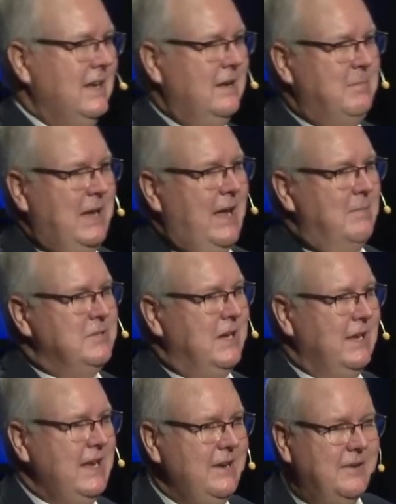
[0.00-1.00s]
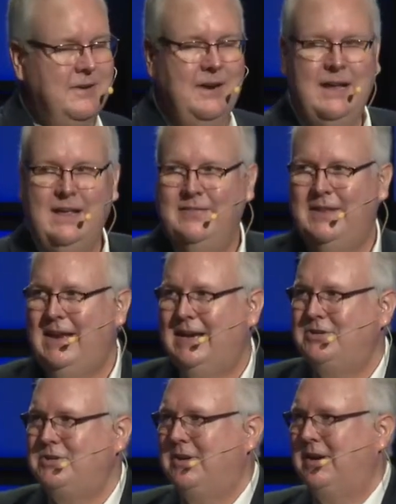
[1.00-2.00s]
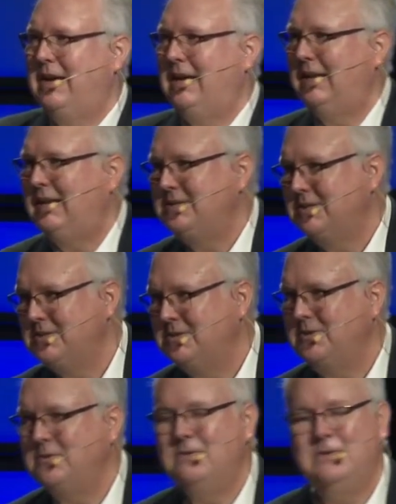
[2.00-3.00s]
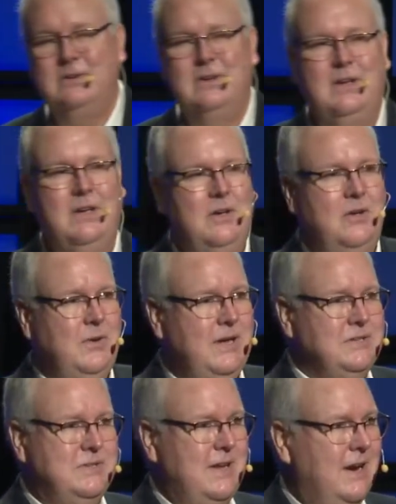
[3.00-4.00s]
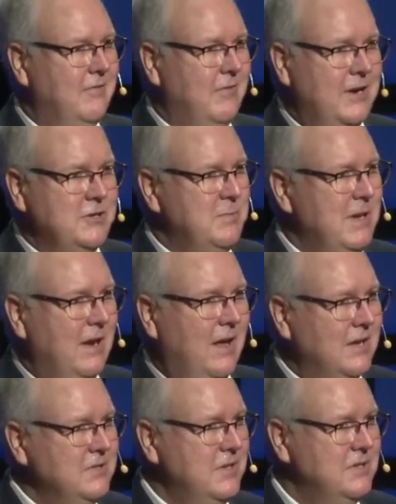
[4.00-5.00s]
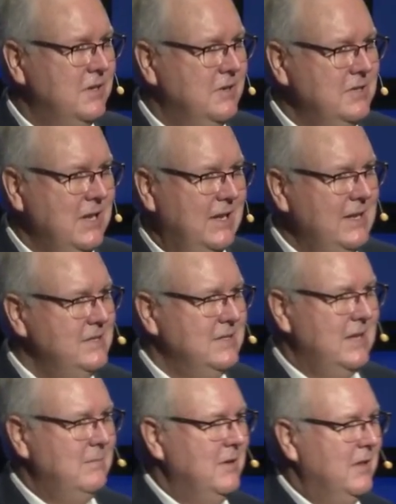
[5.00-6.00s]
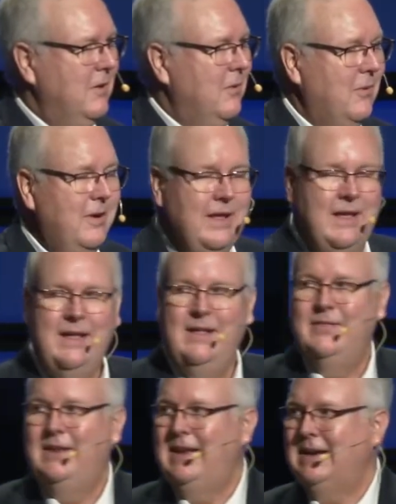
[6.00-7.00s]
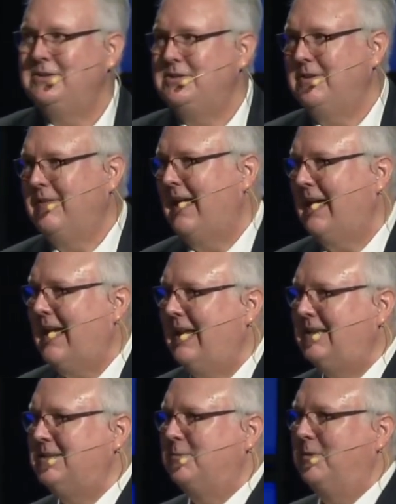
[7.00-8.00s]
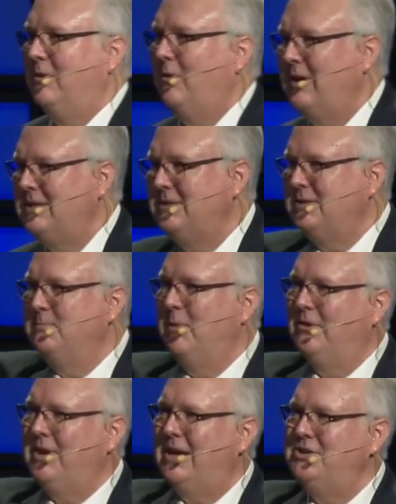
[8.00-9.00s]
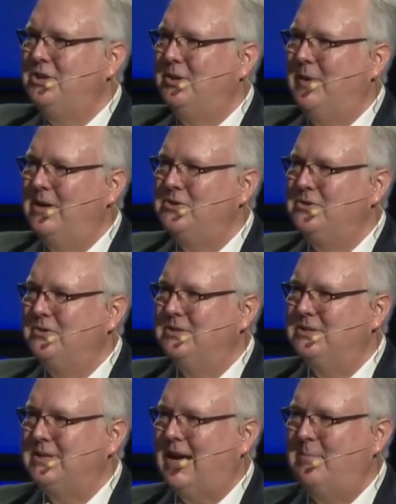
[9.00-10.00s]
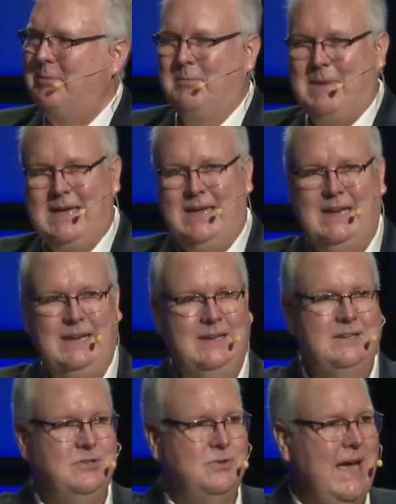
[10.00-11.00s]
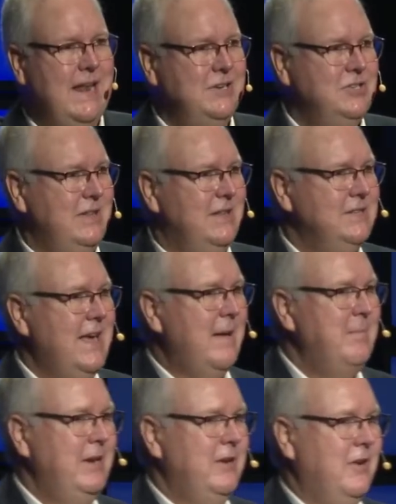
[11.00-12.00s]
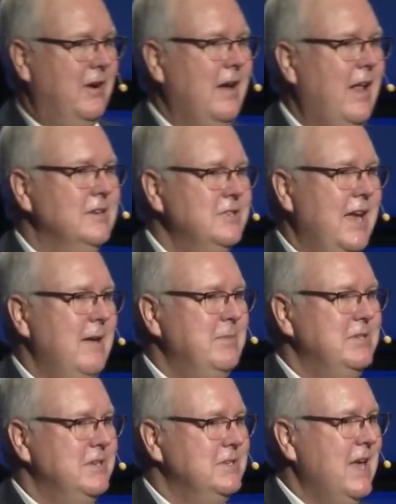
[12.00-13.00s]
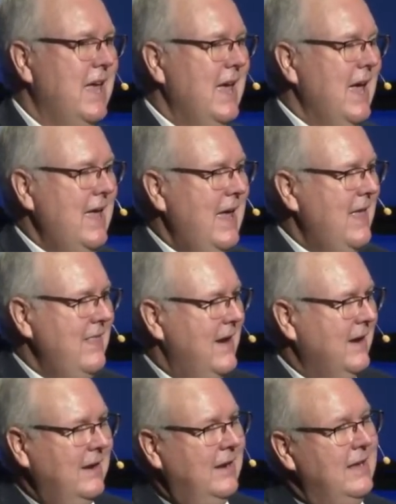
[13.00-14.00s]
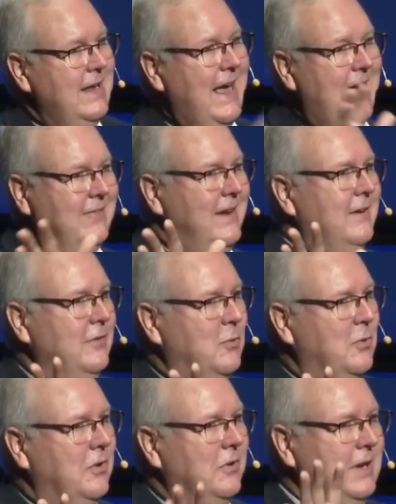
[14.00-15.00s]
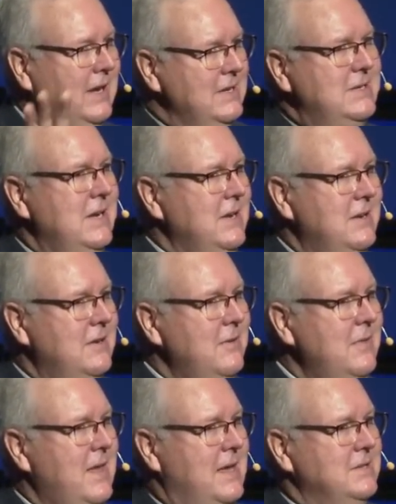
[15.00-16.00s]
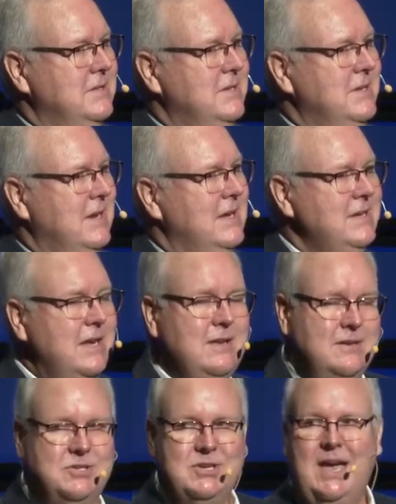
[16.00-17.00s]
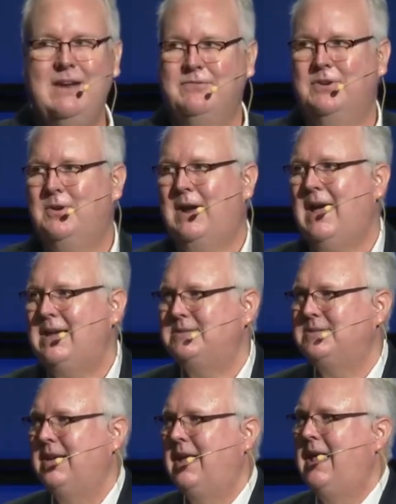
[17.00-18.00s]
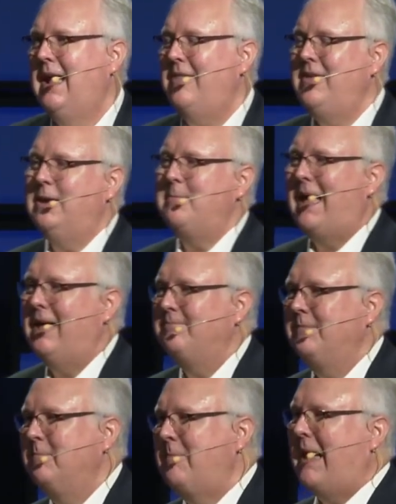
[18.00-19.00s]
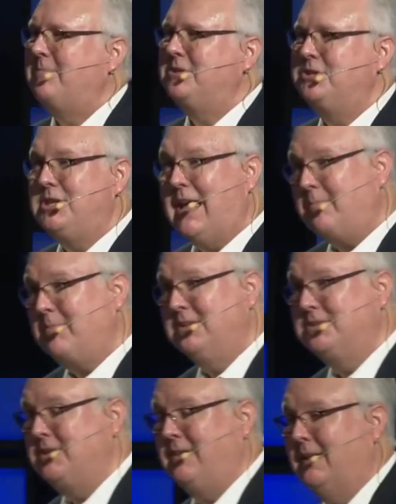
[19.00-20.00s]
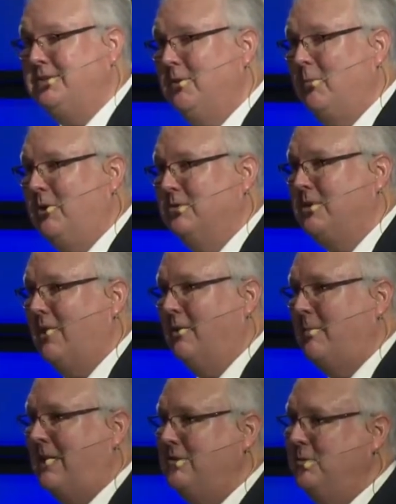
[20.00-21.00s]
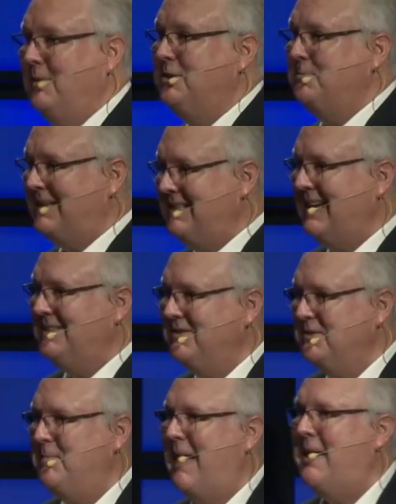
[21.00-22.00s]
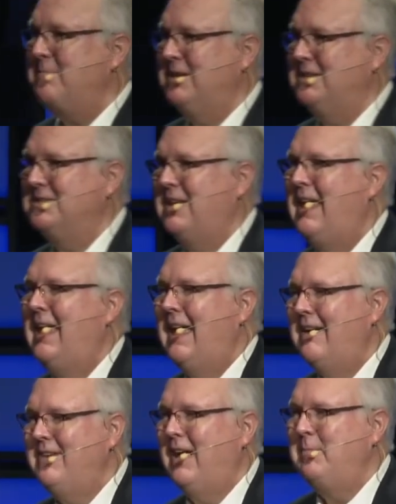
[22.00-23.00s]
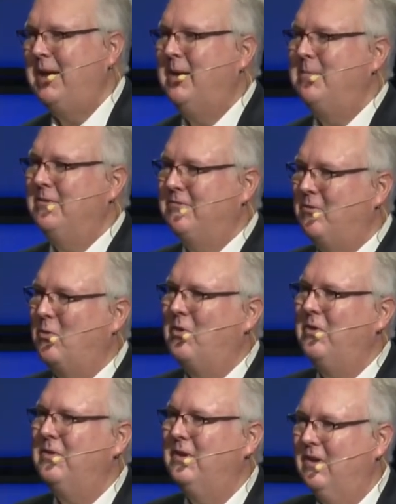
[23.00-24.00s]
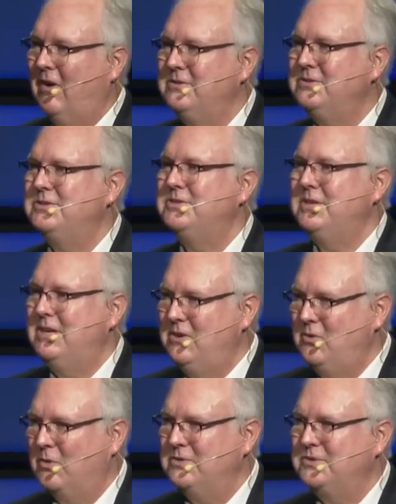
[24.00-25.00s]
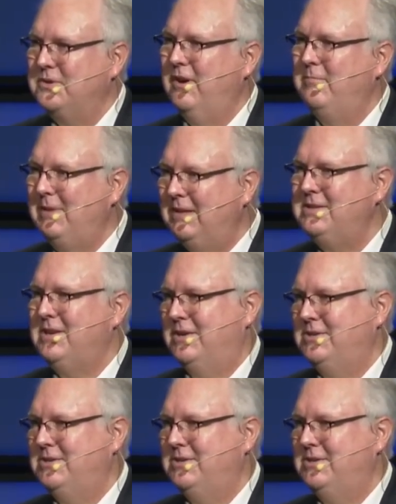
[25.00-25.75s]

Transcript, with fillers: becomes a leader. The next year, he leads a student who gets there, freshman, lost, doesn't know, leads him to the Lord. The next year, that guy leads him to the Lord. It's this multi generational disciple making strategy that's happening on our college campuses. And, and they're going to get out there in the world and continue to do this, continue to shine for Christ. I think about Baptist chaplaincy. That's something we don't talk about too much, but Texas Baptists have now become the fourth largest endorser of military